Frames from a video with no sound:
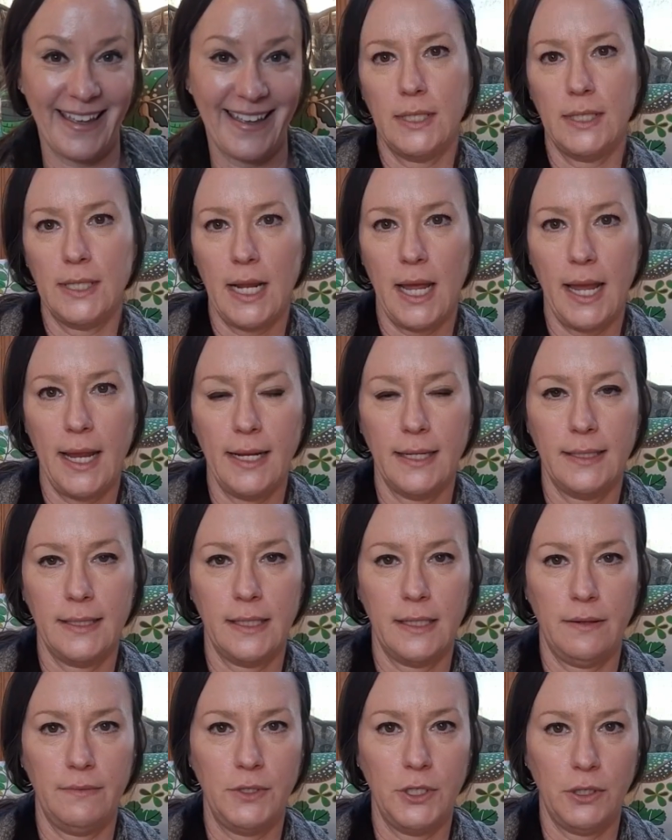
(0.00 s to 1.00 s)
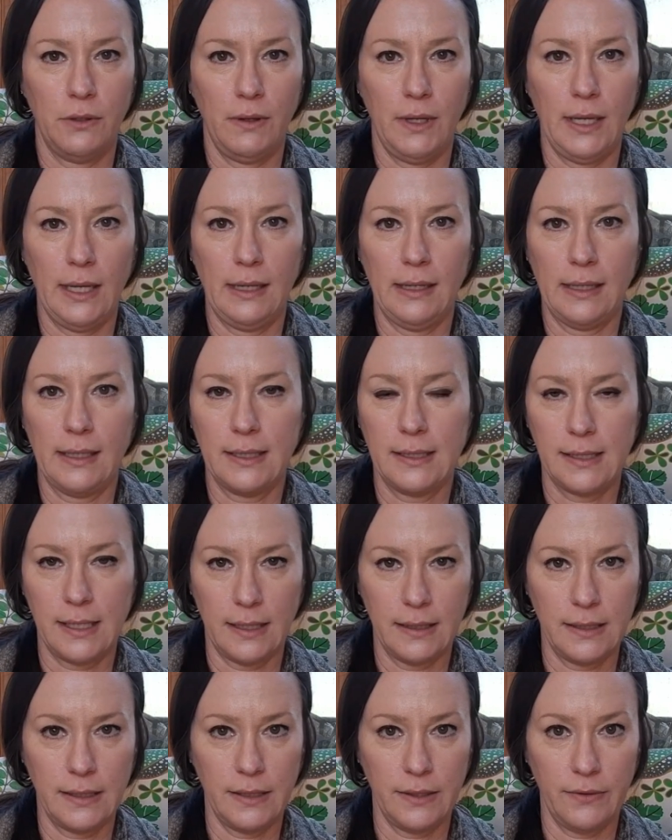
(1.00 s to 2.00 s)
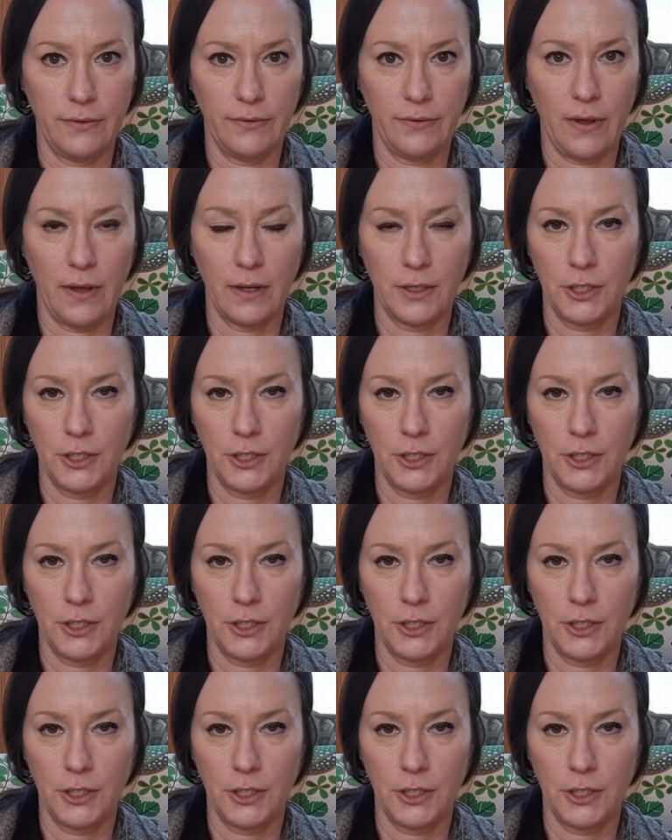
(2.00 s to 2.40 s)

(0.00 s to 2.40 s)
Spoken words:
Today, instead of doing an extensive